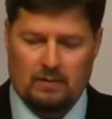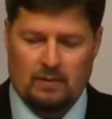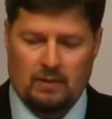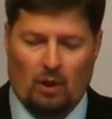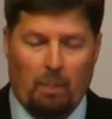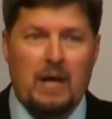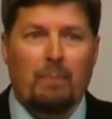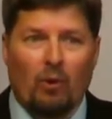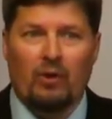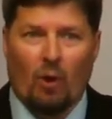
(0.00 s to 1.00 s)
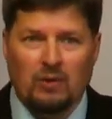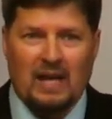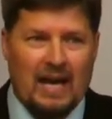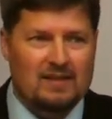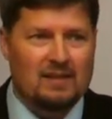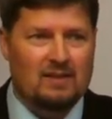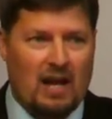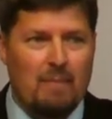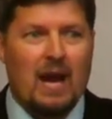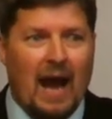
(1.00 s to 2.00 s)
You know, people in those cases,
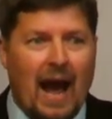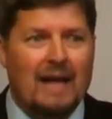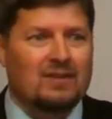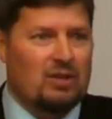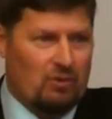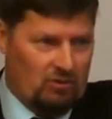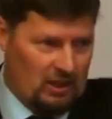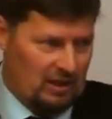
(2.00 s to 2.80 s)
they may ask you to lead